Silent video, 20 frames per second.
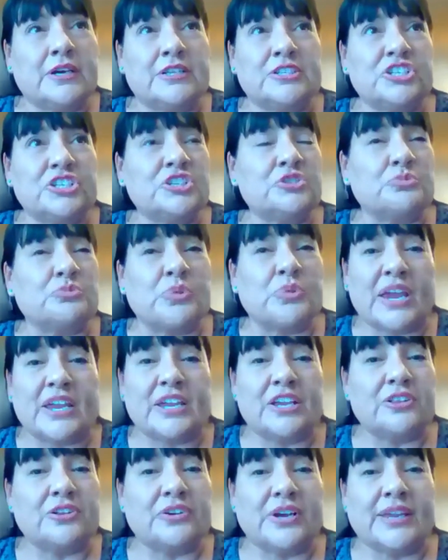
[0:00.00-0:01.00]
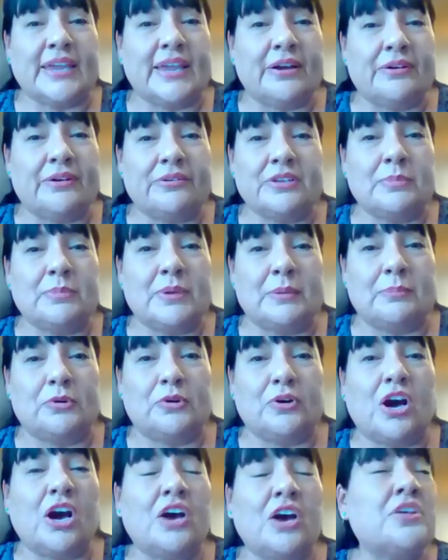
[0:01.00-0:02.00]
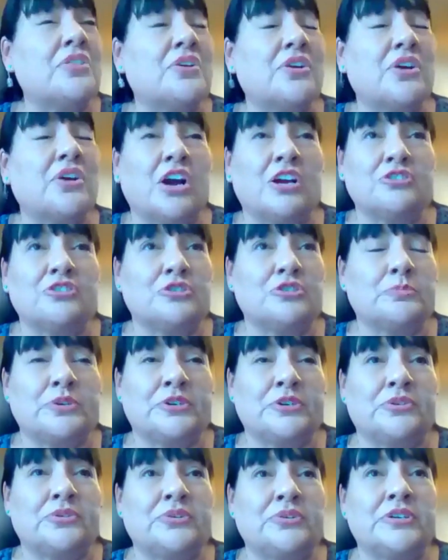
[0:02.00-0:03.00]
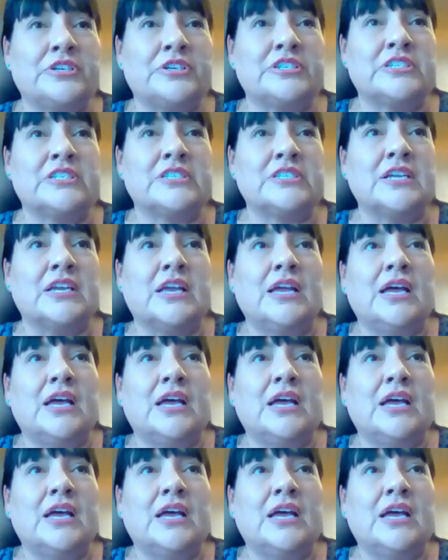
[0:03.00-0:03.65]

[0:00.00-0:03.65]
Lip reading: just regular accounting people, other entrepreneurs,